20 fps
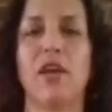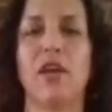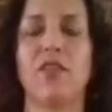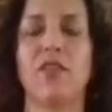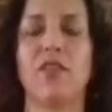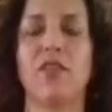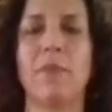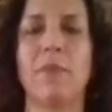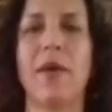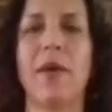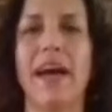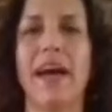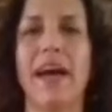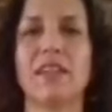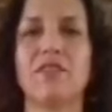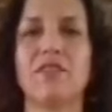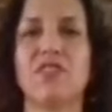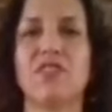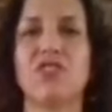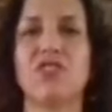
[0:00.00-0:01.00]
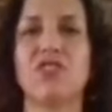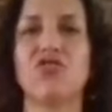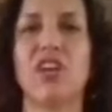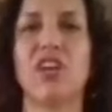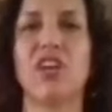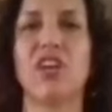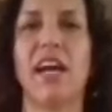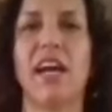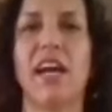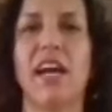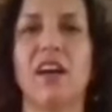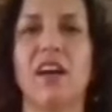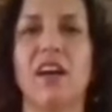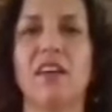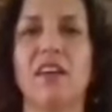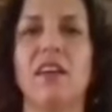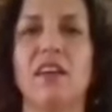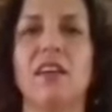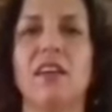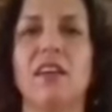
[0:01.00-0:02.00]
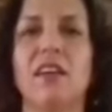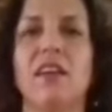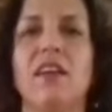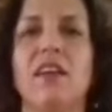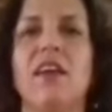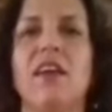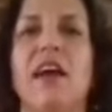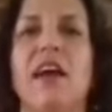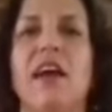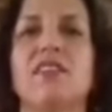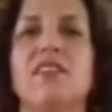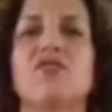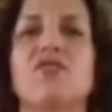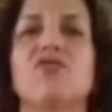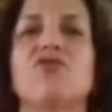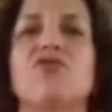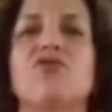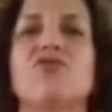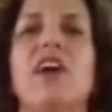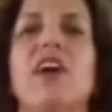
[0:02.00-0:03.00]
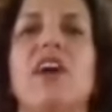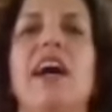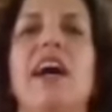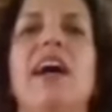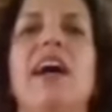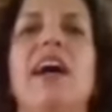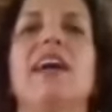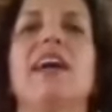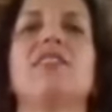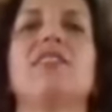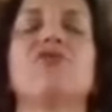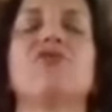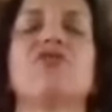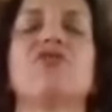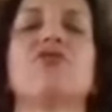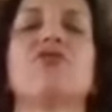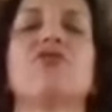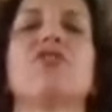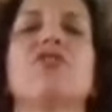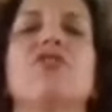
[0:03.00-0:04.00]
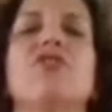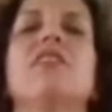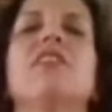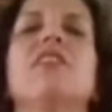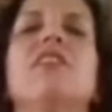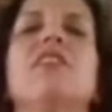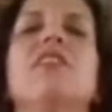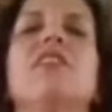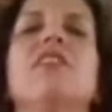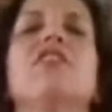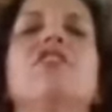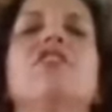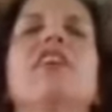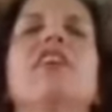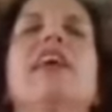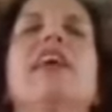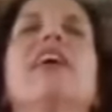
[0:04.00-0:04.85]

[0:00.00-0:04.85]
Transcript: on the back of the chair and stretch, looking